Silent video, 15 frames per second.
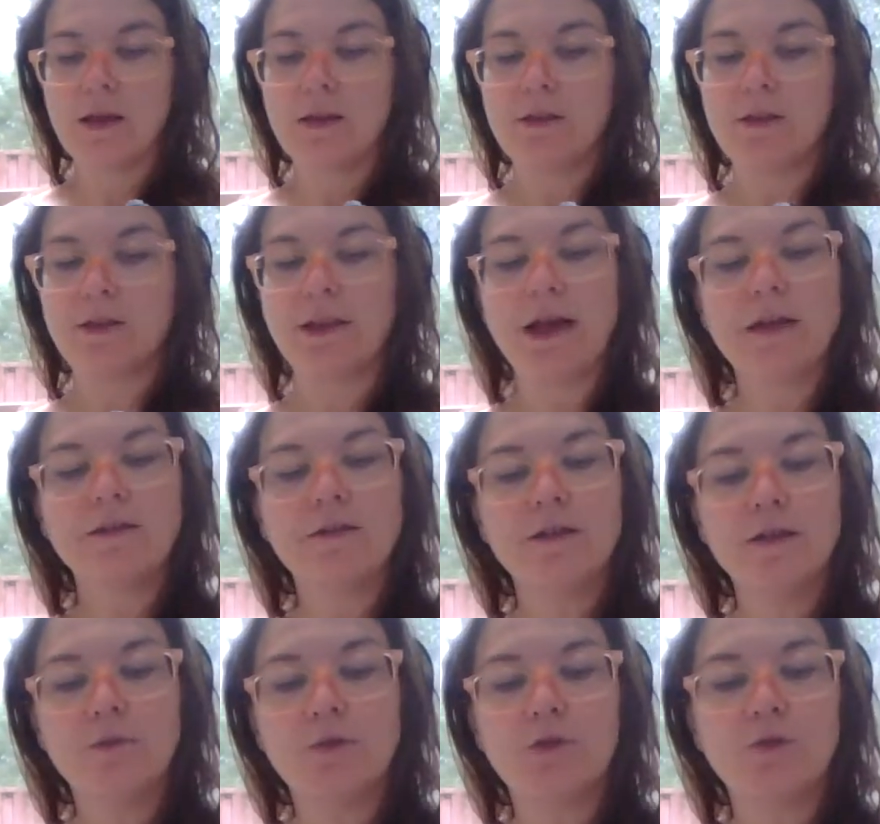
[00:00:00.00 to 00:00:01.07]
The last
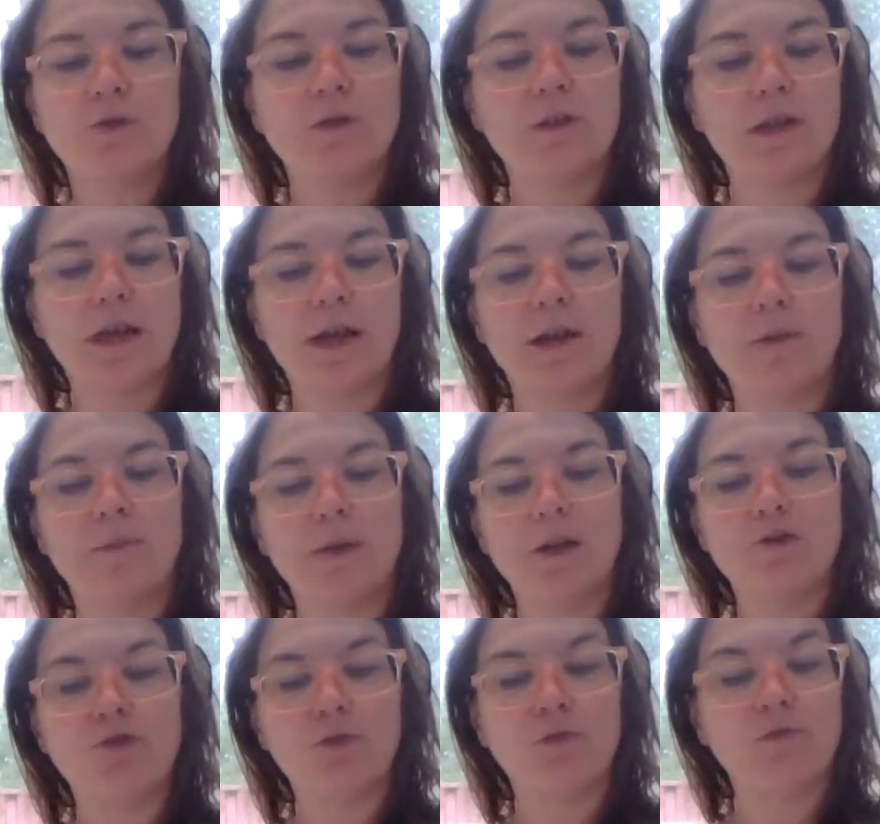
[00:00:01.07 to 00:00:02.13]
time Houston had a
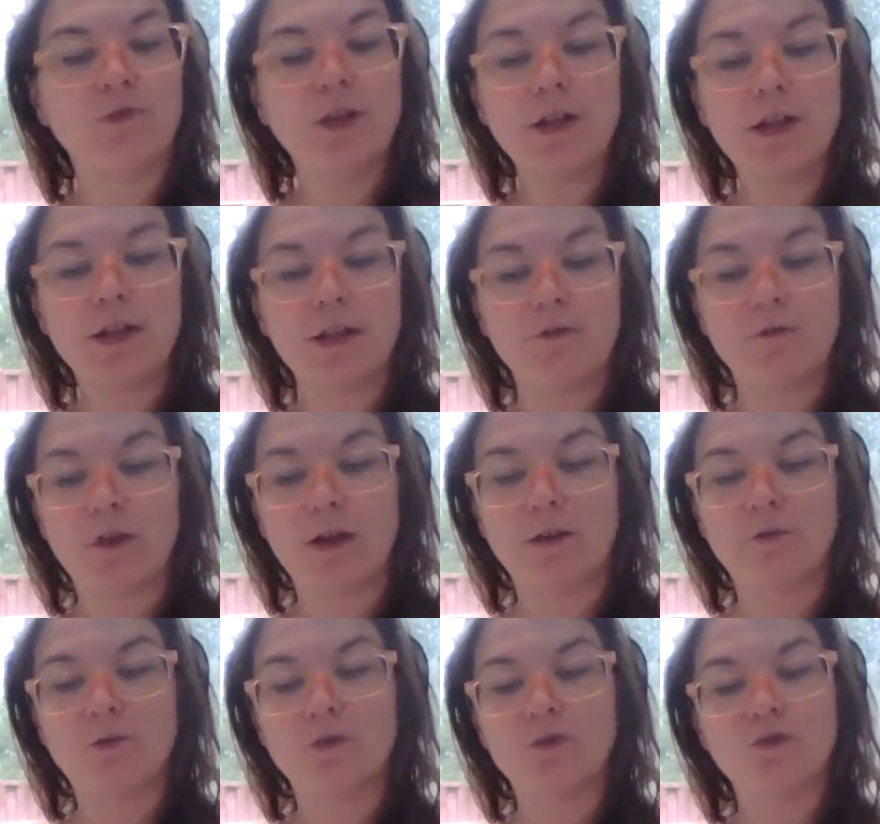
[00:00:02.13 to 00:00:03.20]
major flooding event
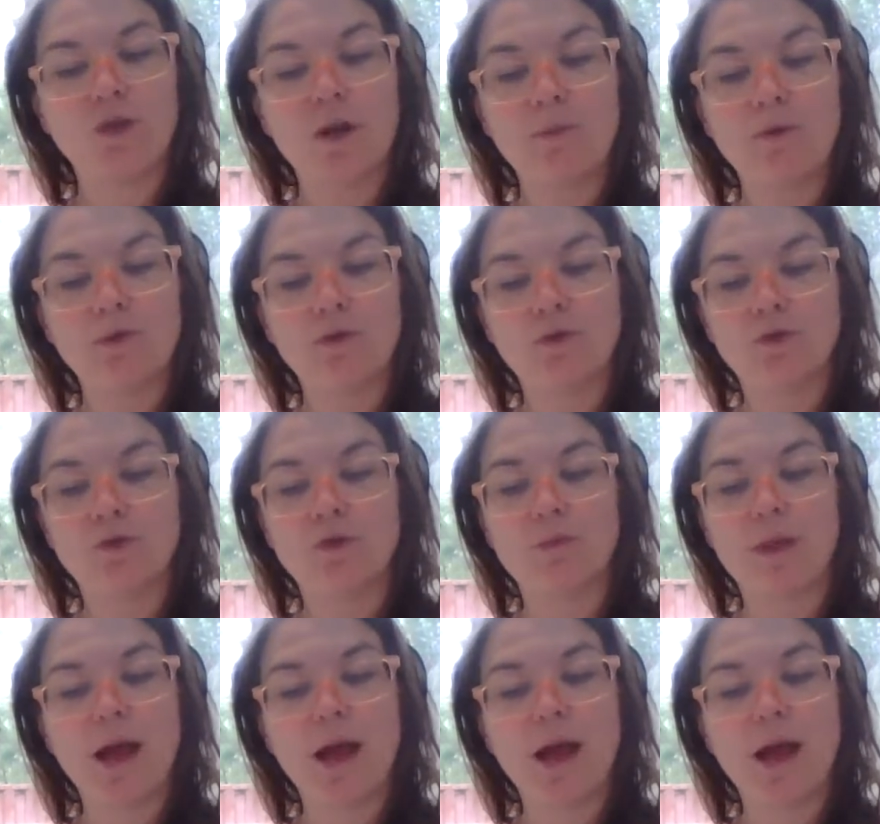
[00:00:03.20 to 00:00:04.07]
was Tropical Storm